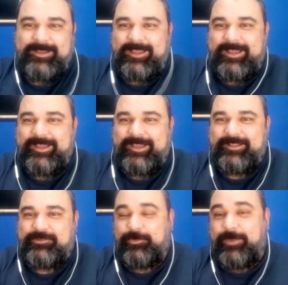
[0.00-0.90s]

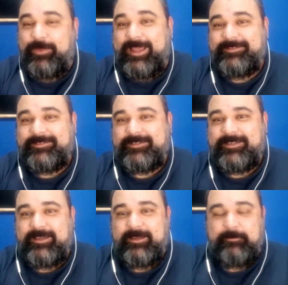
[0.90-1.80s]
to ask
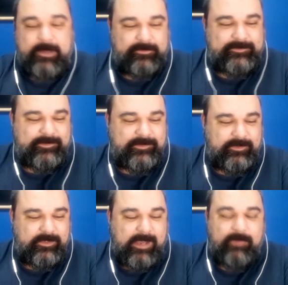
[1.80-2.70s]
about
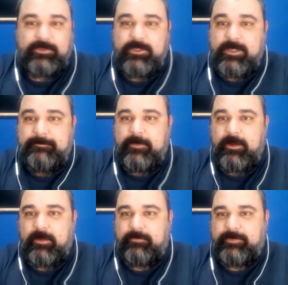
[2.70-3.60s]
the outcome
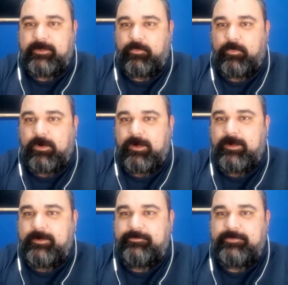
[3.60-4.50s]
of a
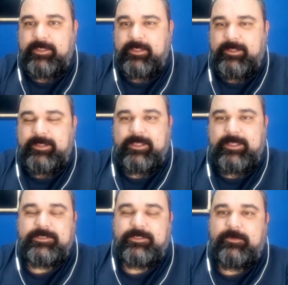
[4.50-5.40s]
war, if he
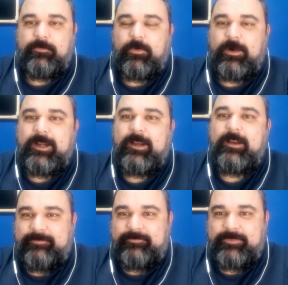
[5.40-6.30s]
engaged in war.
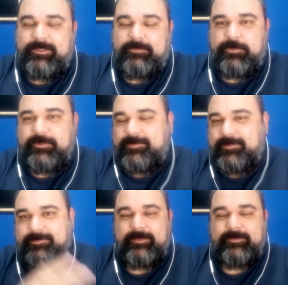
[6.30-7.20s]
The
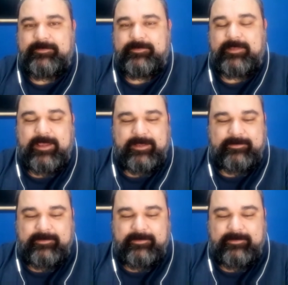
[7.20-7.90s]
princess said